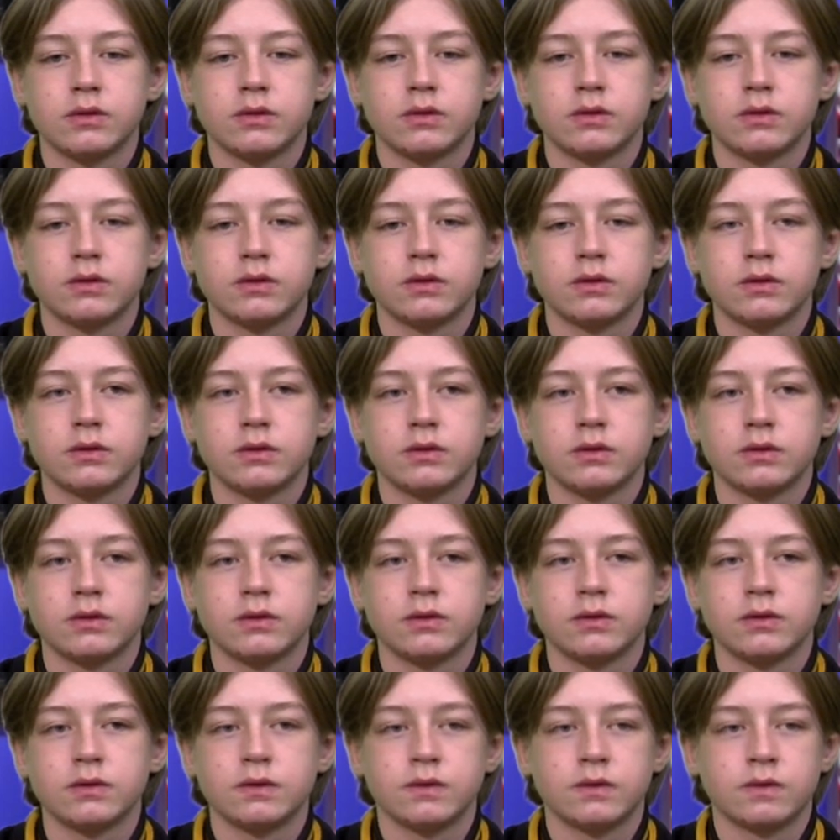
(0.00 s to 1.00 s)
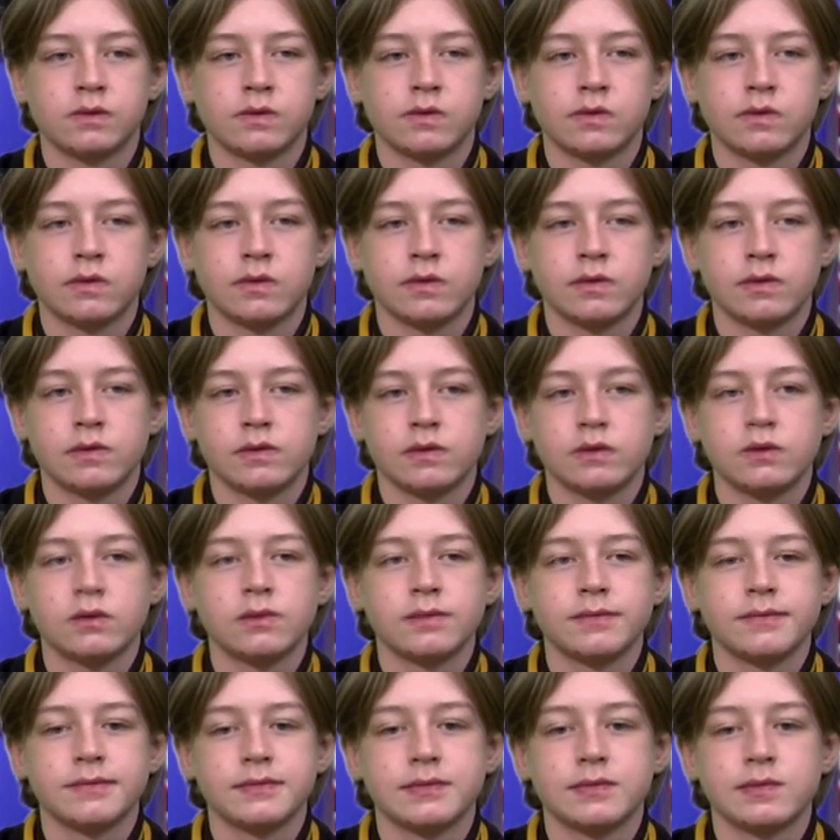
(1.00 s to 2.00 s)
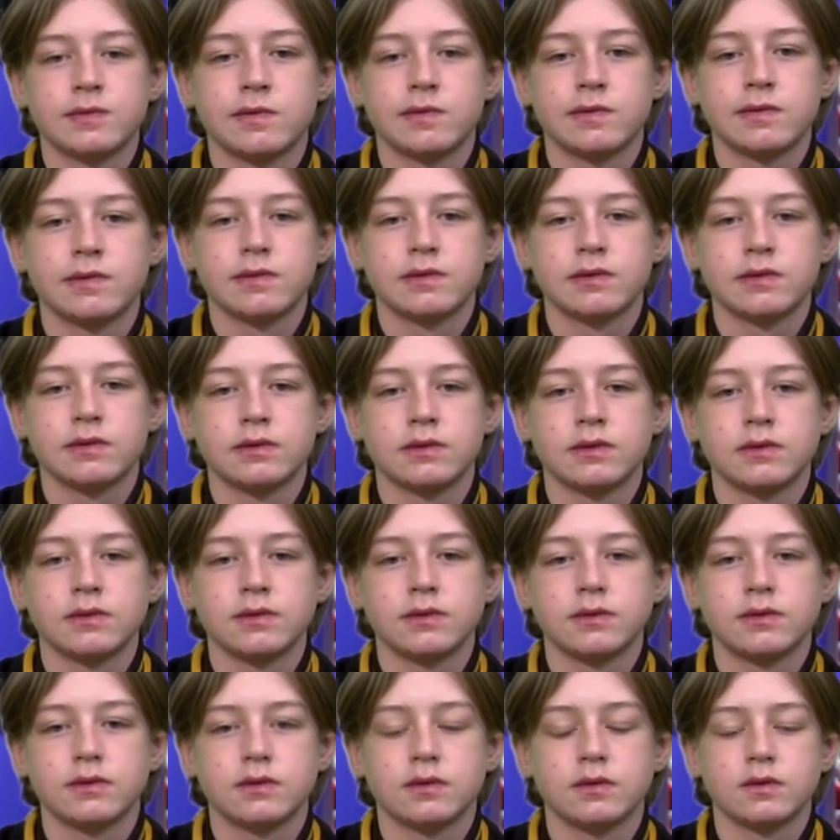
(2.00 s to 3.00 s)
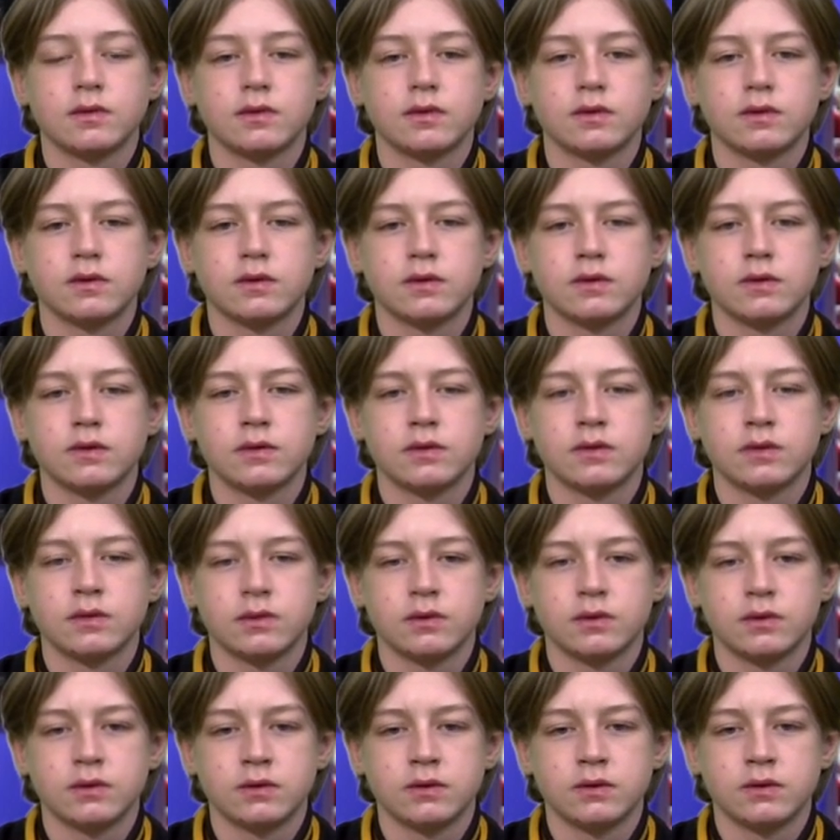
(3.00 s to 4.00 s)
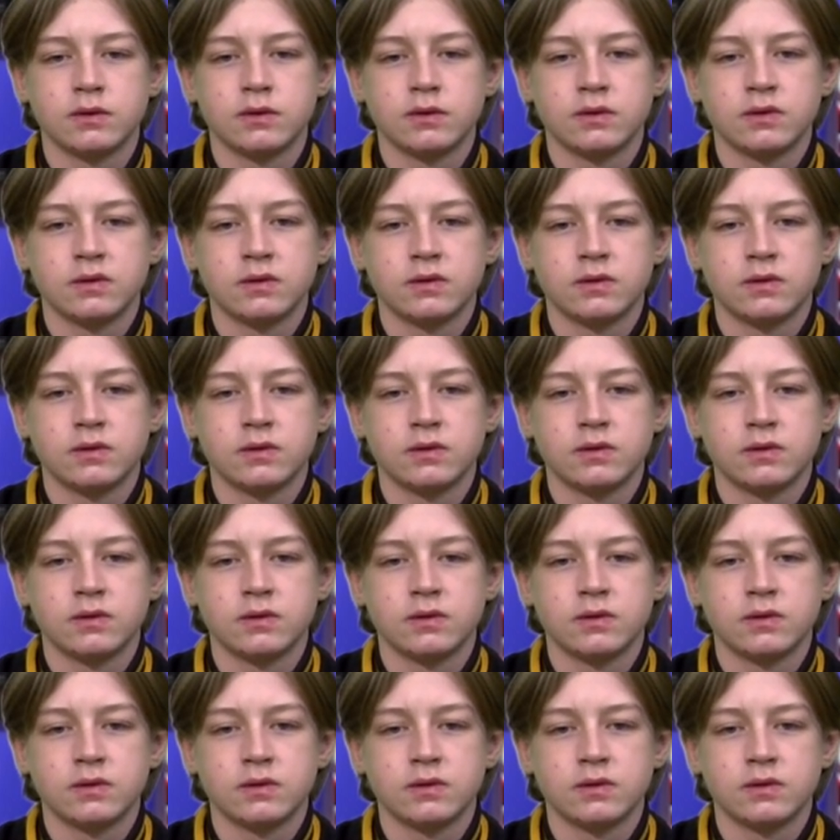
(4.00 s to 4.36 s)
(silent)